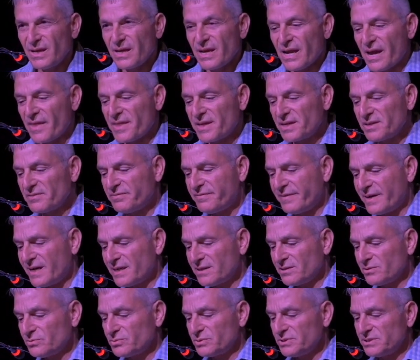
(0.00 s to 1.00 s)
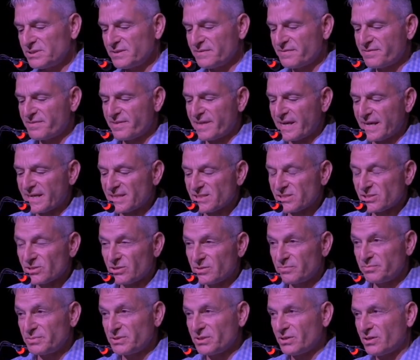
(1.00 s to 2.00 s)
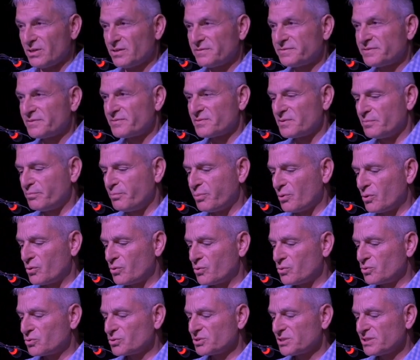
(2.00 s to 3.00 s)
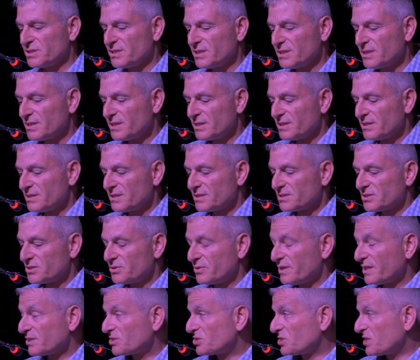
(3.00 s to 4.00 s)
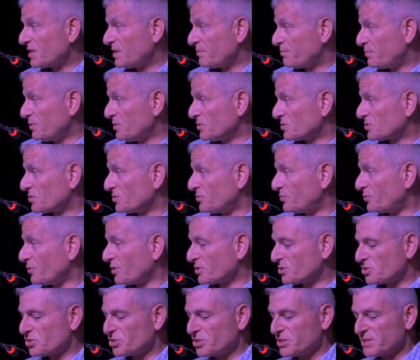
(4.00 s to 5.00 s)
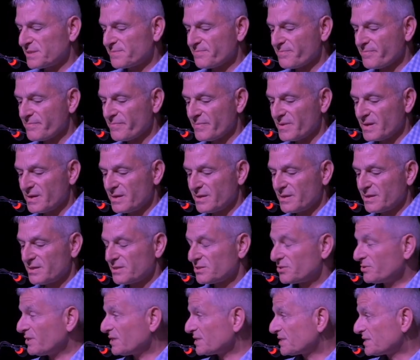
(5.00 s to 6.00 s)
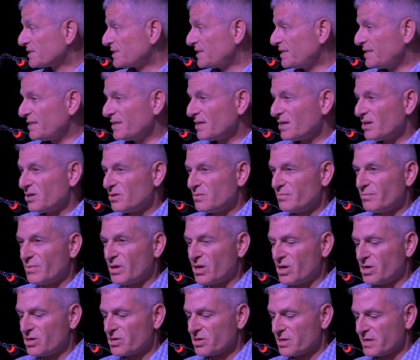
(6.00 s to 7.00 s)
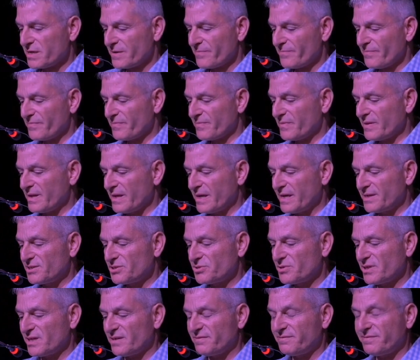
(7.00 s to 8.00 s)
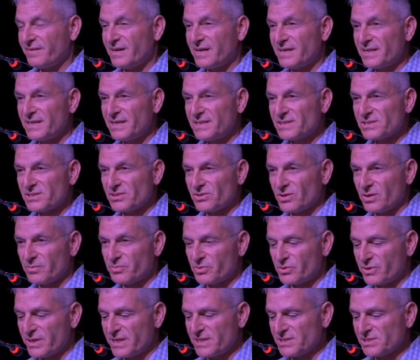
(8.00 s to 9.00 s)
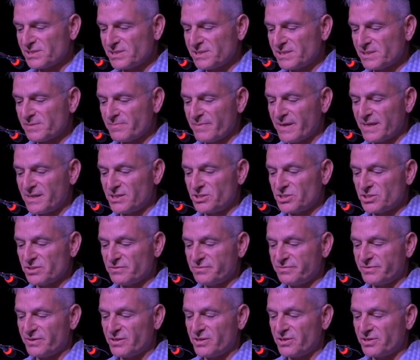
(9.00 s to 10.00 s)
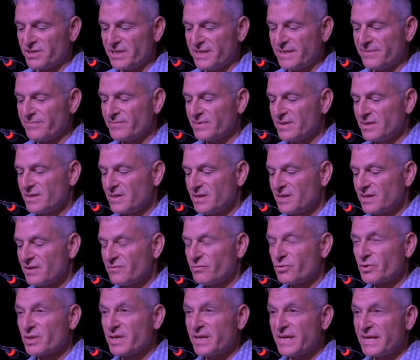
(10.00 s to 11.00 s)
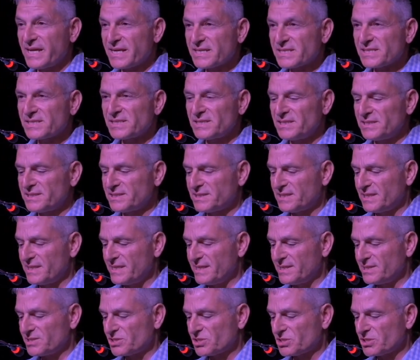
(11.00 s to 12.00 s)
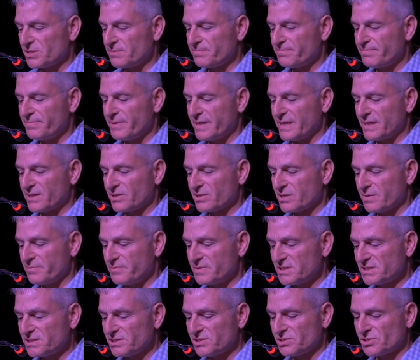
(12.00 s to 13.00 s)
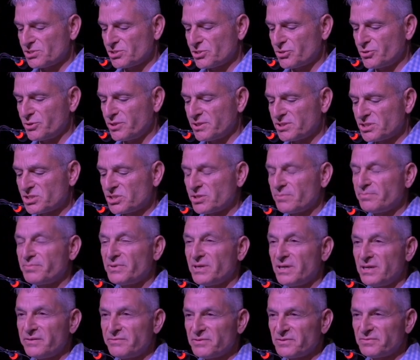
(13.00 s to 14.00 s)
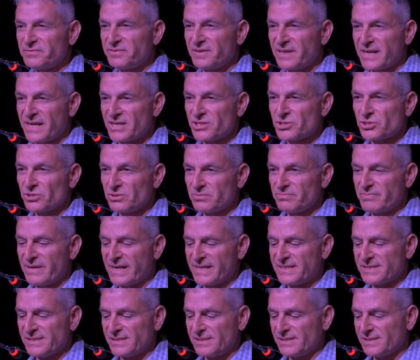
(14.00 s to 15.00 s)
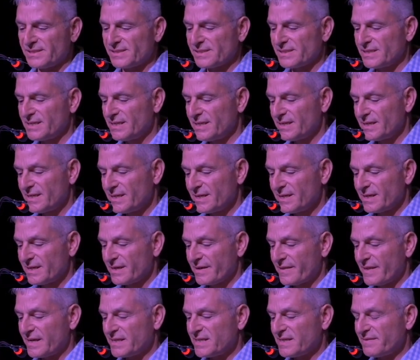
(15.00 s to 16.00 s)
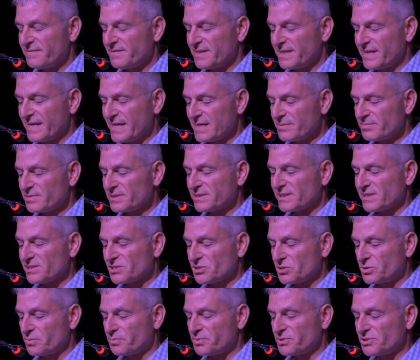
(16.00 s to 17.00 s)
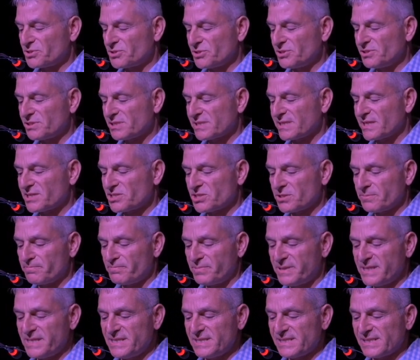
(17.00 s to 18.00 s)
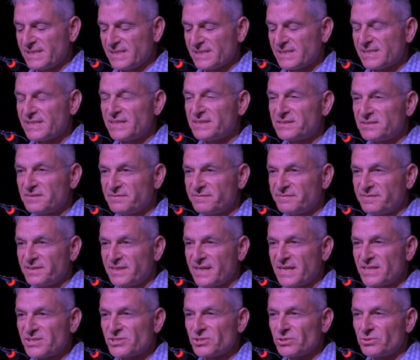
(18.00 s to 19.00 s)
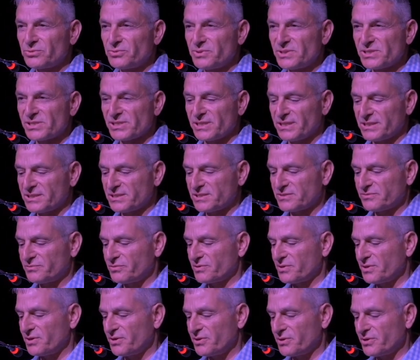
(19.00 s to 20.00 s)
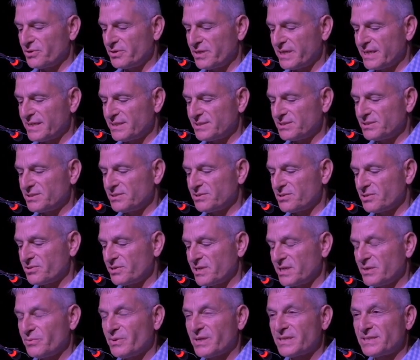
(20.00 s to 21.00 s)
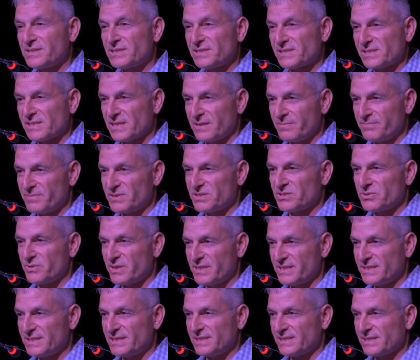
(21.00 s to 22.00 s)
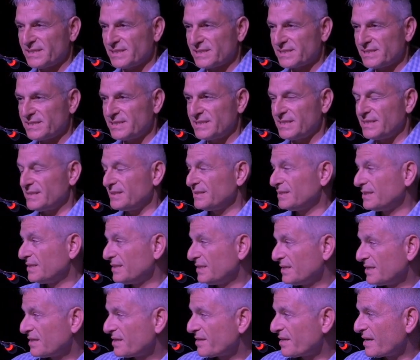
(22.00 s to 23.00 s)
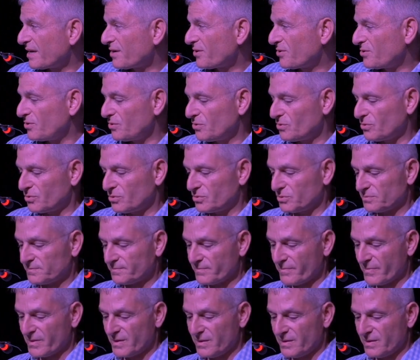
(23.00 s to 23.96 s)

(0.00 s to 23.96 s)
And then a final word of thanks on behalf of the board to our chairperson Roger, to our CEO Mark, and to our finance and operations manager Fani for their excellent leadership and committed stewardship over financial matters that have enabled us to produce such a pleasing set of financial results for the year ended 31 December 2016. Thank you all.